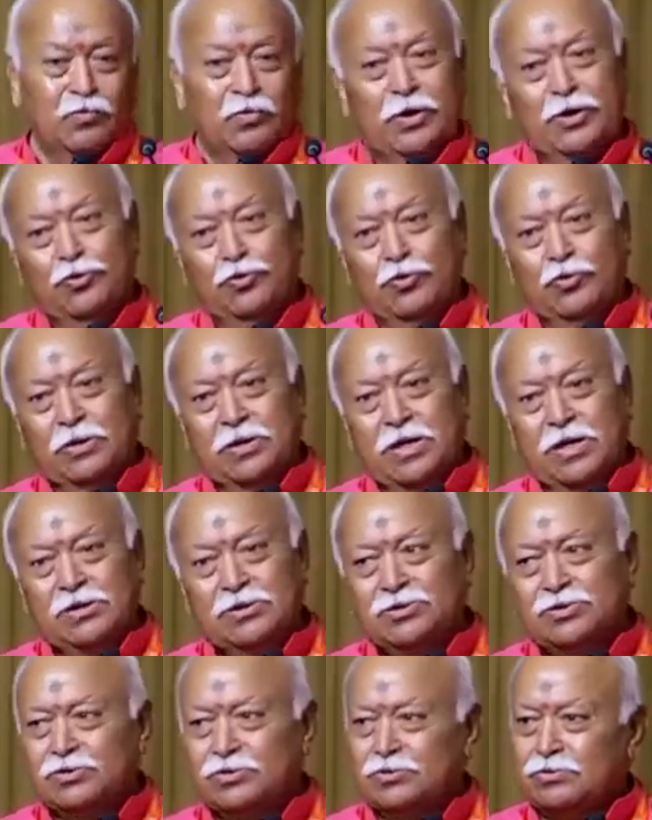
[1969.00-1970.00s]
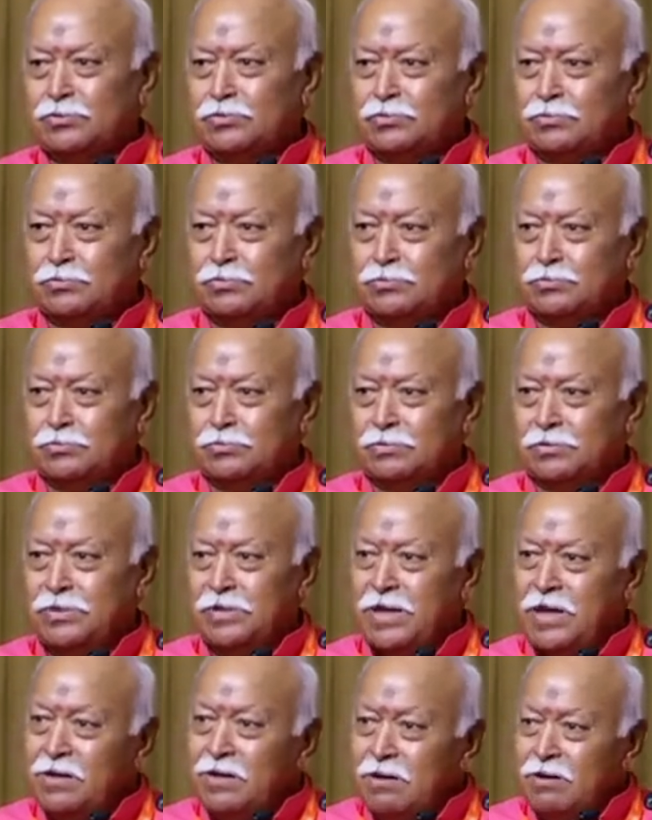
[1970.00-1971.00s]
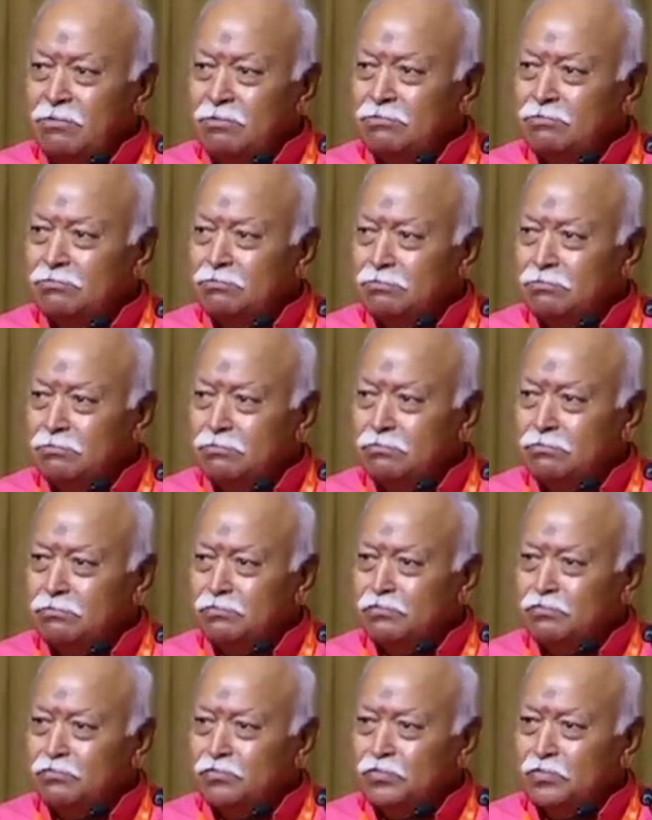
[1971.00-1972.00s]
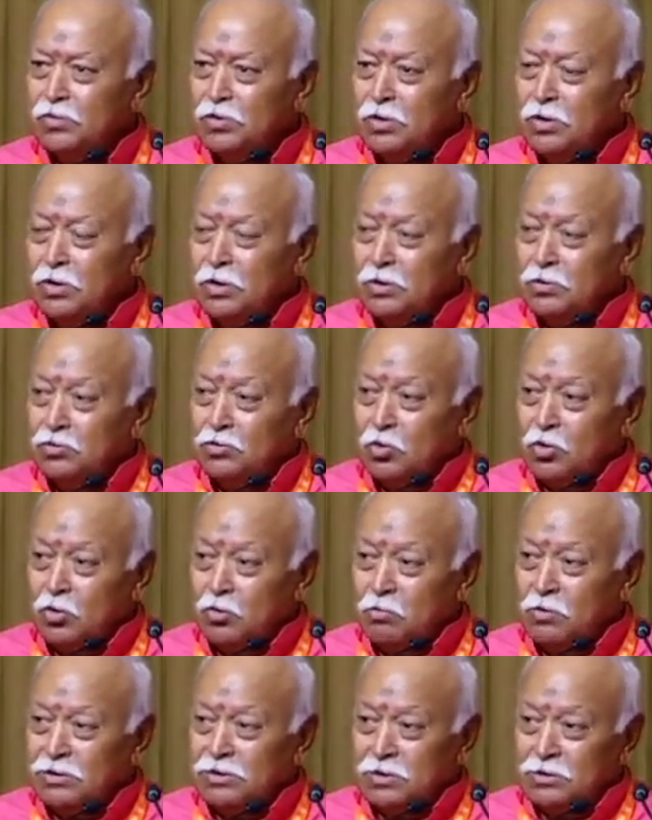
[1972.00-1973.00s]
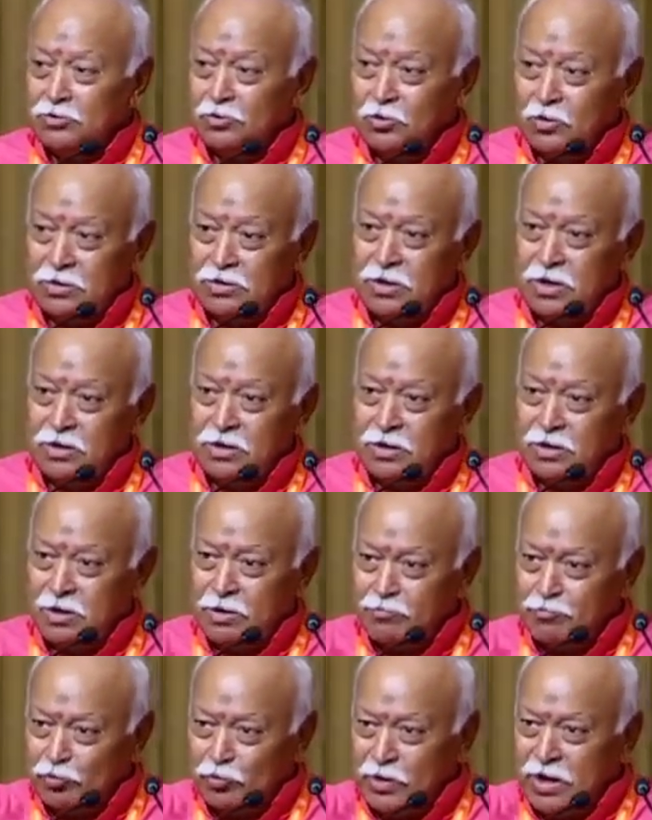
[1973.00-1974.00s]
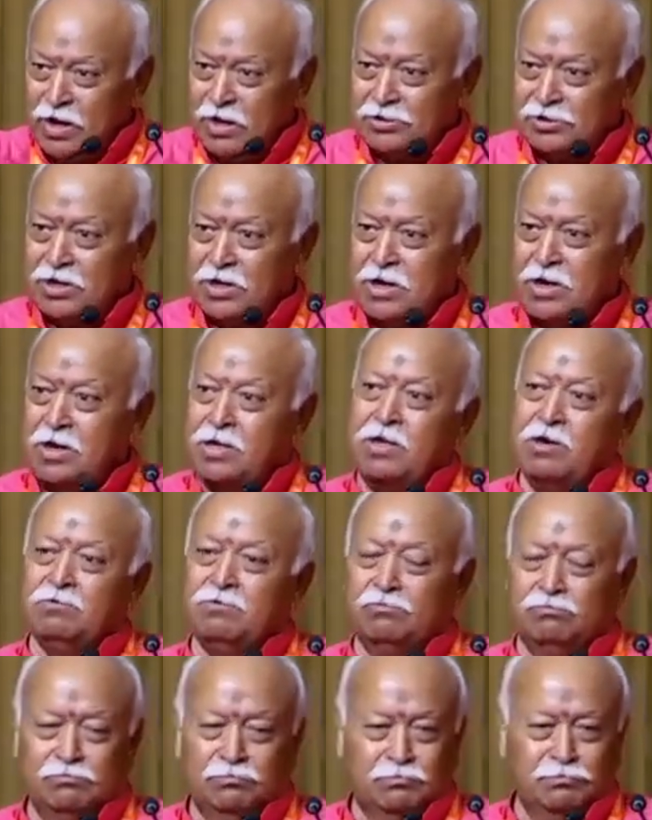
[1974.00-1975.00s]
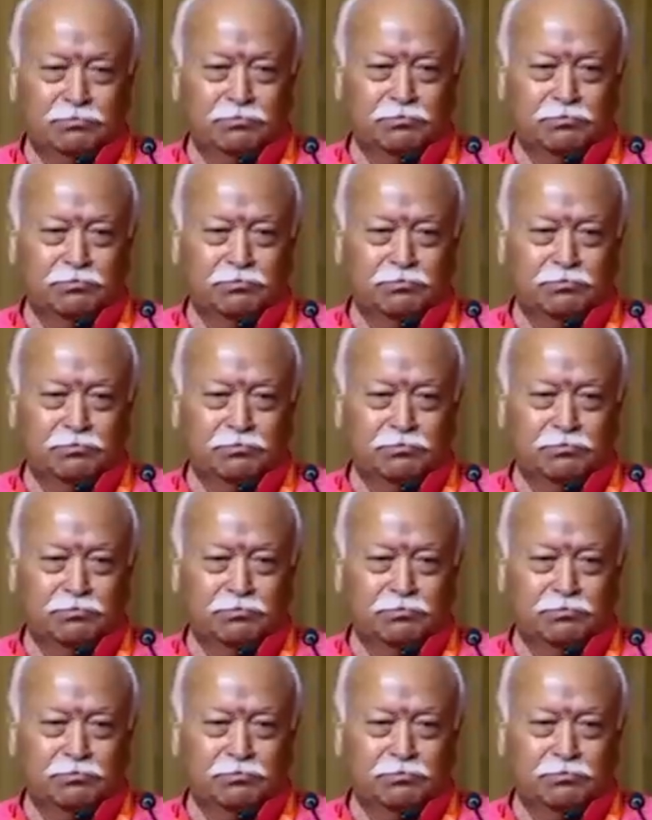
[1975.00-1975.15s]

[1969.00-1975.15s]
When we do this, then Durmada Durdhara Ripunashaya,